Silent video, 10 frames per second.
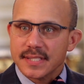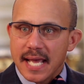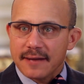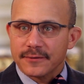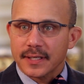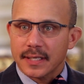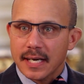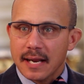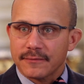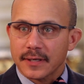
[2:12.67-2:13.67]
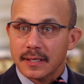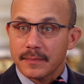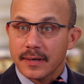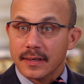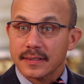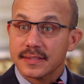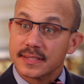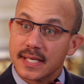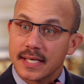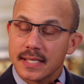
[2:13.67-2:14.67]
African and African American
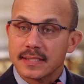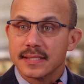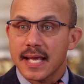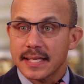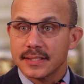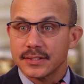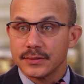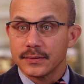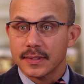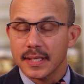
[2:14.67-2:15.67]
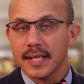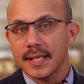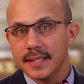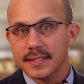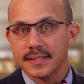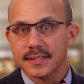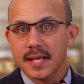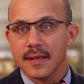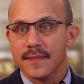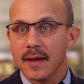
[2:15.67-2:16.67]
Studies at Duke is
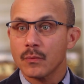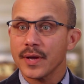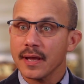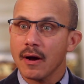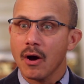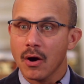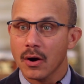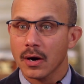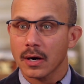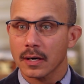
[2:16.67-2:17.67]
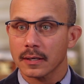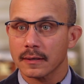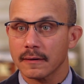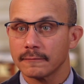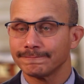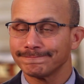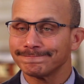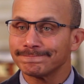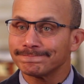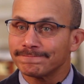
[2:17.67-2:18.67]
that we are
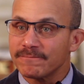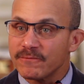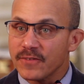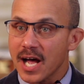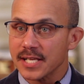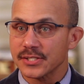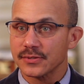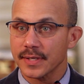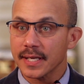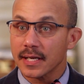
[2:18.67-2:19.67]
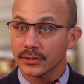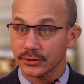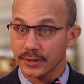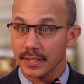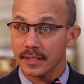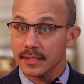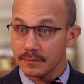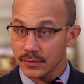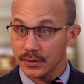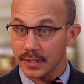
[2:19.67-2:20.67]
fostering a learning
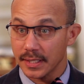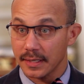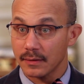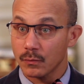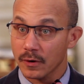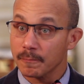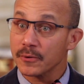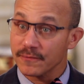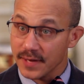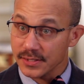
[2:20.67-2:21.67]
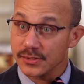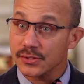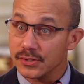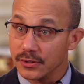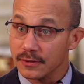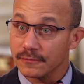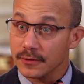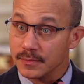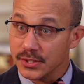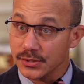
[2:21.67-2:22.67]
community where professors learn
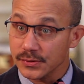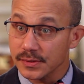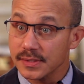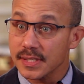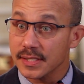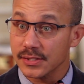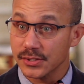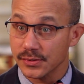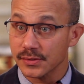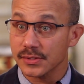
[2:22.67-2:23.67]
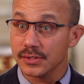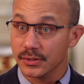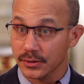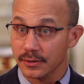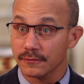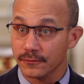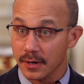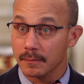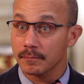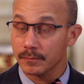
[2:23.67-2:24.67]
from students and students learn
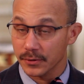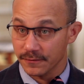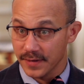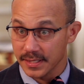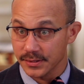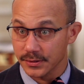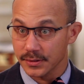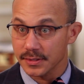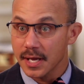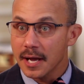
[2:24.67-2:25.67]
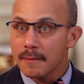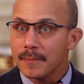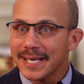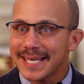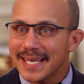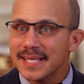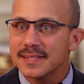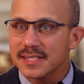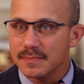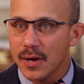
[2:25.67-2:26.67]
from professors, but
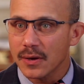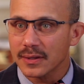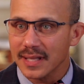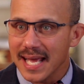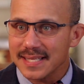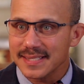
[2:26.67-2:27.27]
in small class